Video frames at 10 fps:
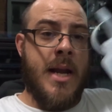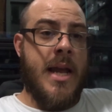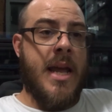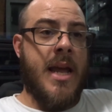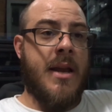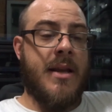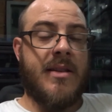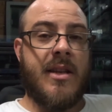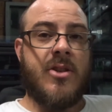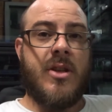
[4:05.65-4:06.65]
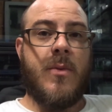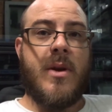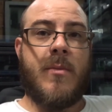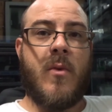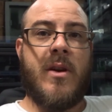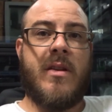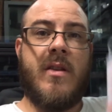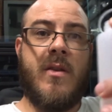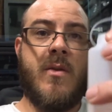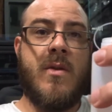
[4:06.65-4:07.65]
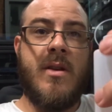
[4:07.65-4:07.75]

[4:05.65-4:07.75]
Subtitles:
and essentially what I'm going to do